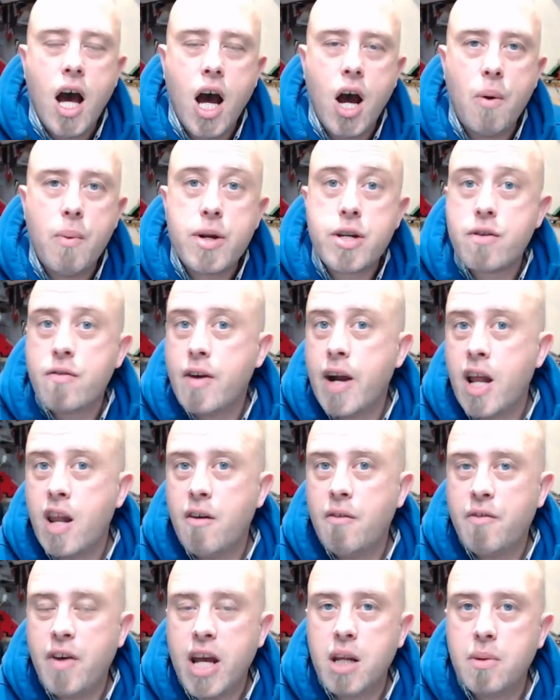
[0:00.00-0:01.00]
which are already
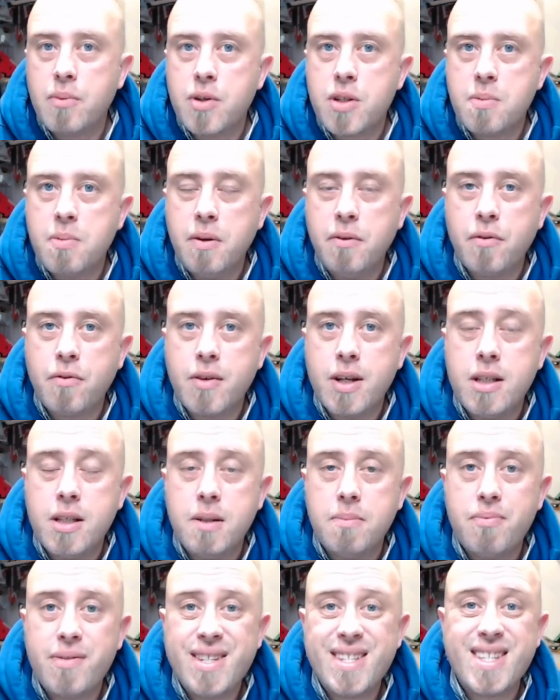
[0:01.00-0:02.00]
available to be
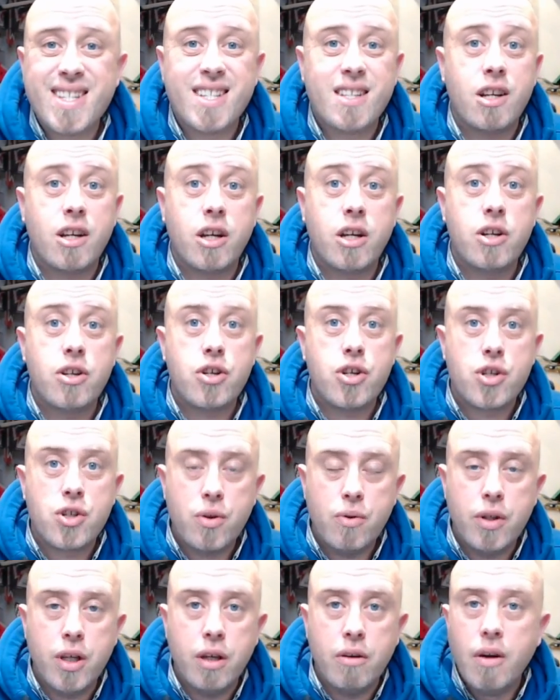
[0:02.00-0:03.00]
3D printed, and I can
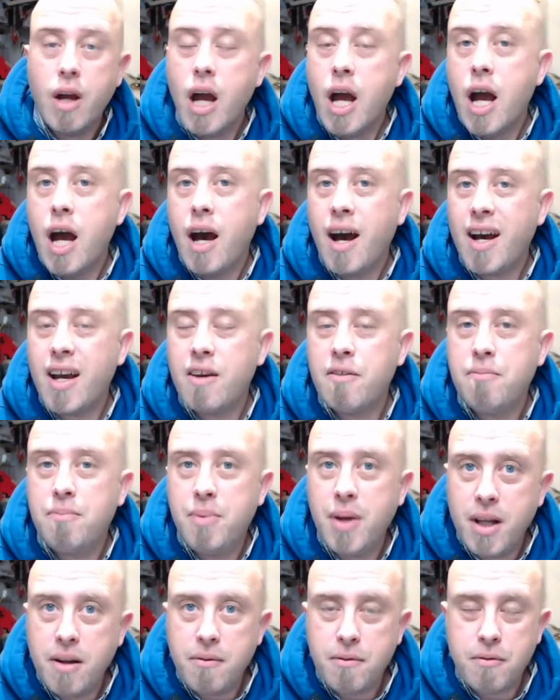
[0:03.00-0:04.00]
assure you, I have
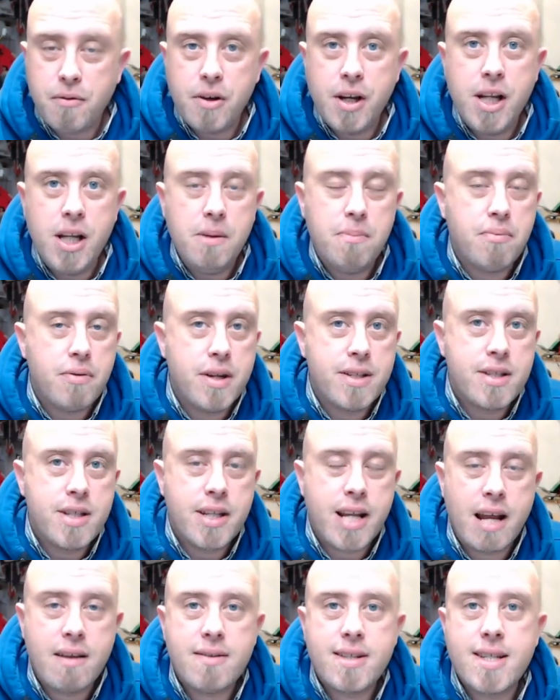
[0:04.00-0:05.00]
been in 3D printed
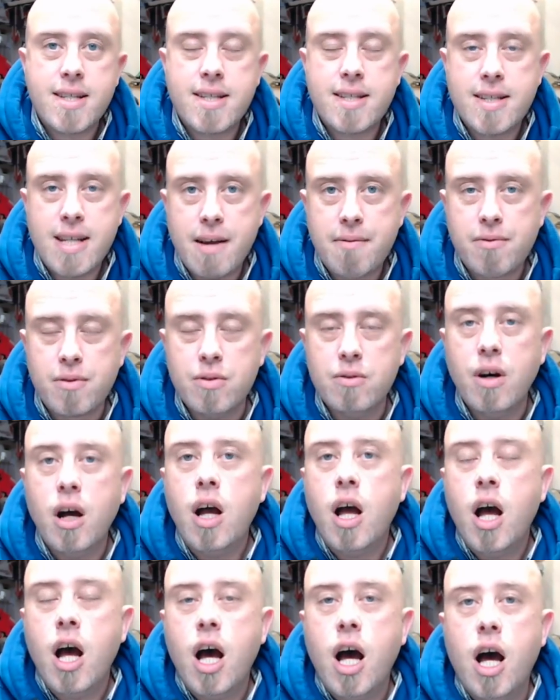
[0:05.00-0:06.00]
out several
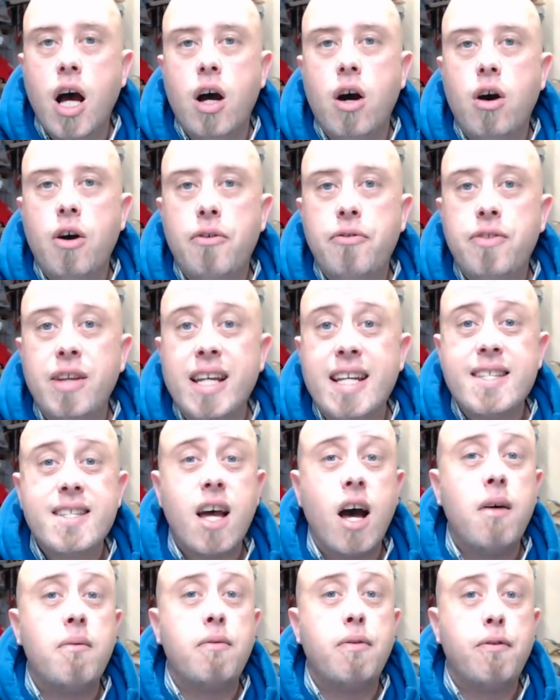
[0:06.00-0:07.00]
of these.
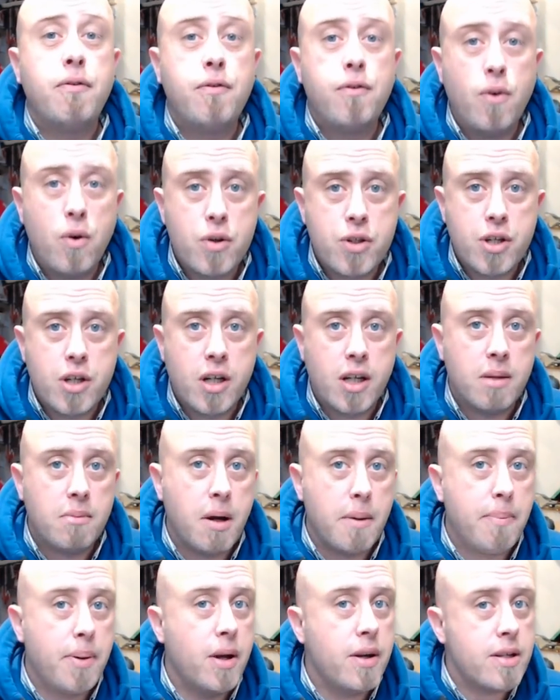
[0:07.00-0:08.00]
Unfortunately,
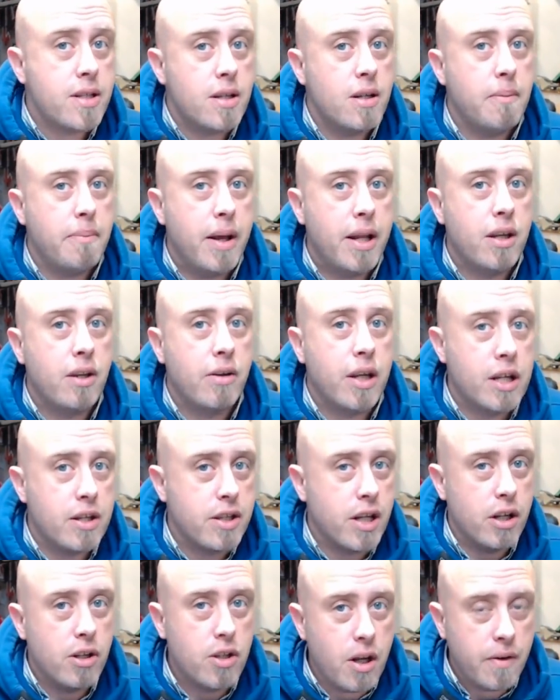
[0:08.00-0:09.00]
my personal opinion on it, it's
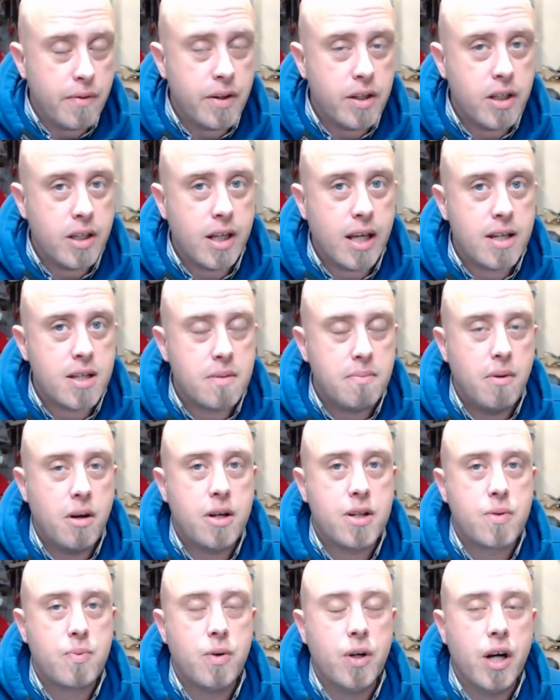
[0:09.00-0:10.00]
got nothing against
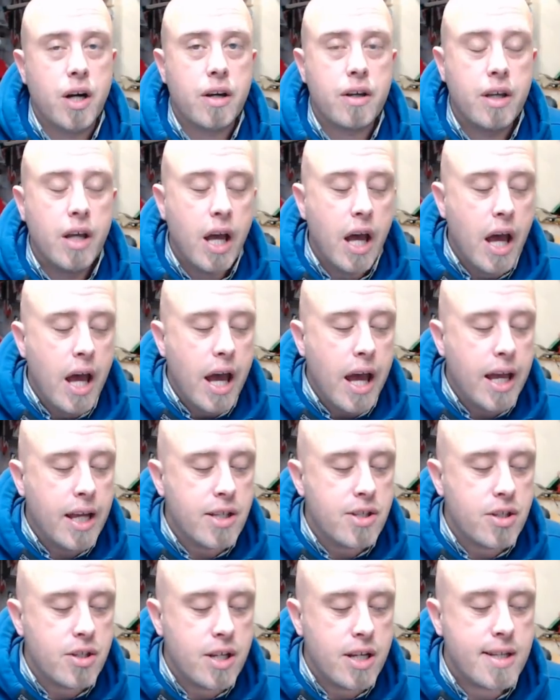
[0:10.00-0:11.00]
Mark's work,
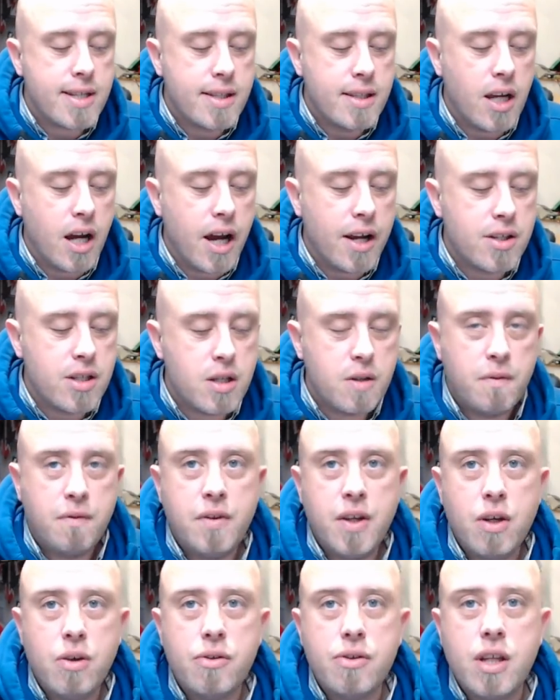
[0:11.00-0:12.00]
it's just that I just
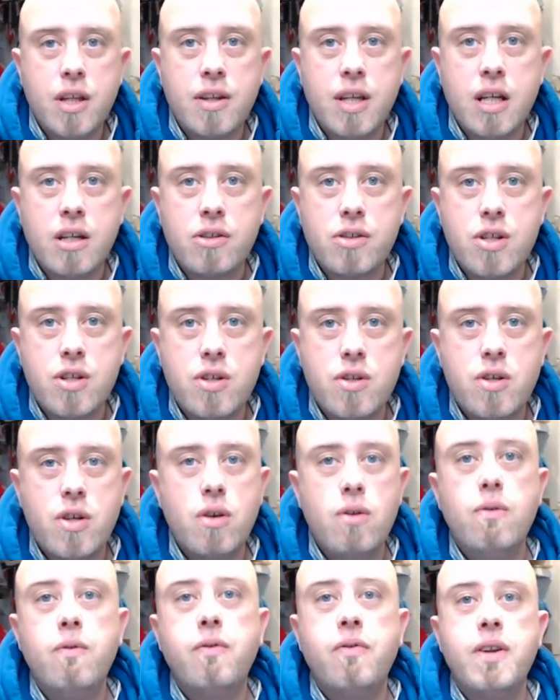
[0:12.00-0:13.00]
feel that they are just
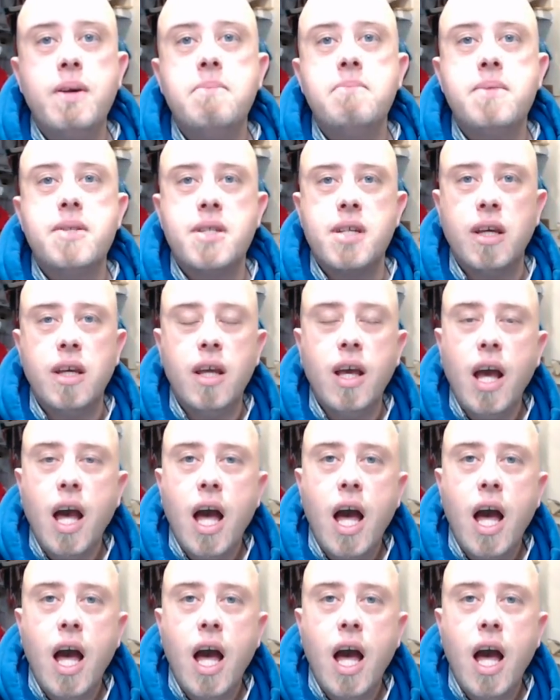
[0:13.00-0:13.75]
too flimsy